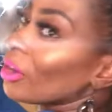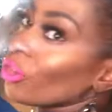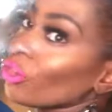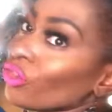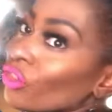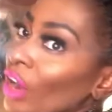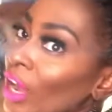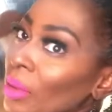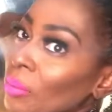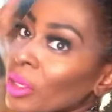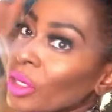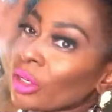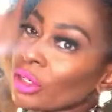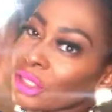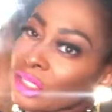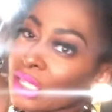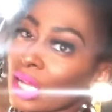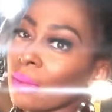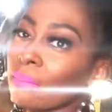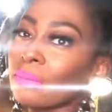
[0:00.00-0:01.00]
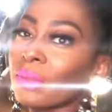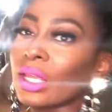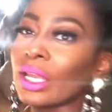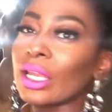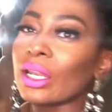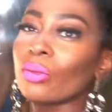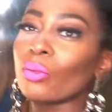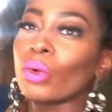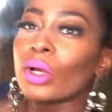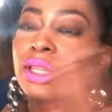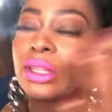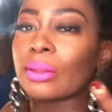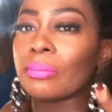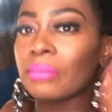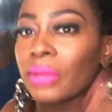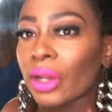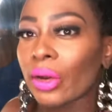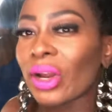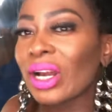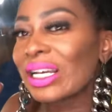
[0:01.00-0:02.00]
a framing or something with the
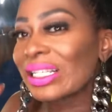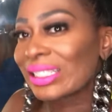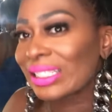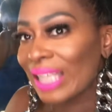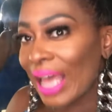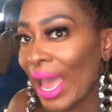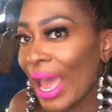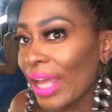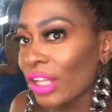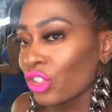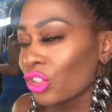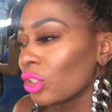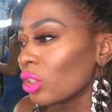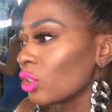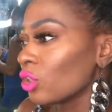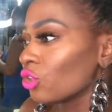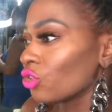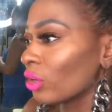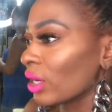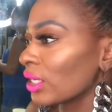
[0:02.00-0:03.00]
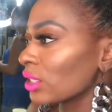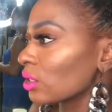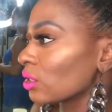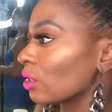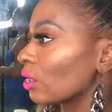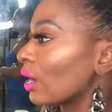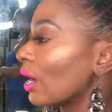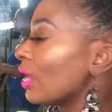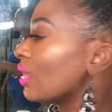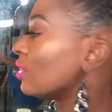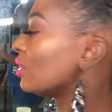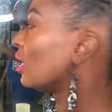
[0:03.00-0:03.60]
mirror attached to the dresser, and